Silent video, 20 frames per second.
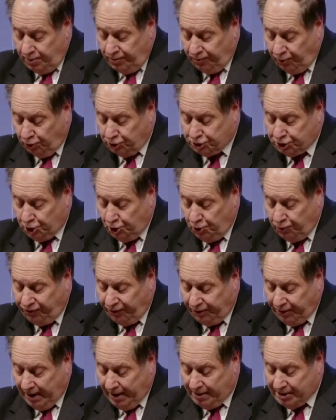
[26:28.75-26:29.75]
verse 2
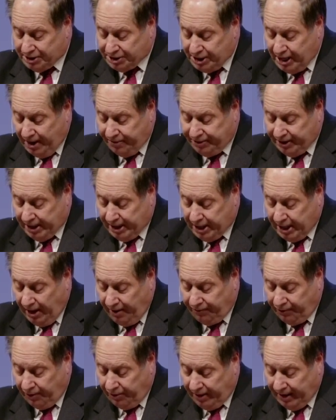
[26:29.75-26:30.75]
For there is nothing
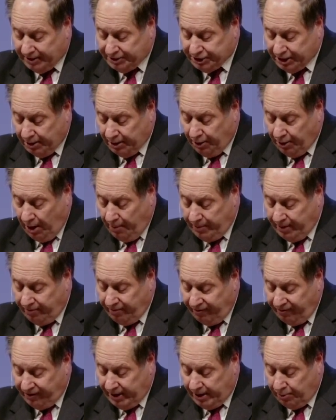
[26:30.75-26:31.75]
covered that shall not be
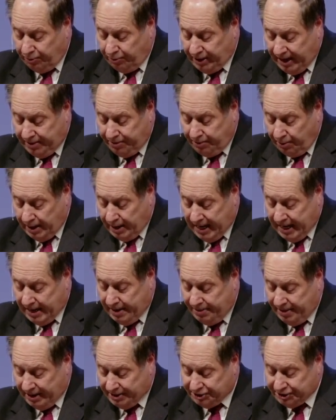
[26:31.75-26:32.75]
revealed, neither
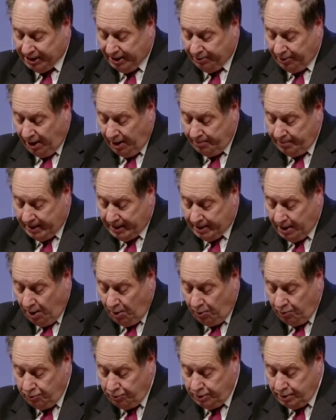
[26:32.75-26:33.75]
hid that shall not be
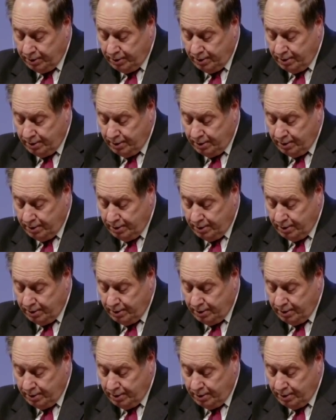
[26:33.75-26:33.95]
known.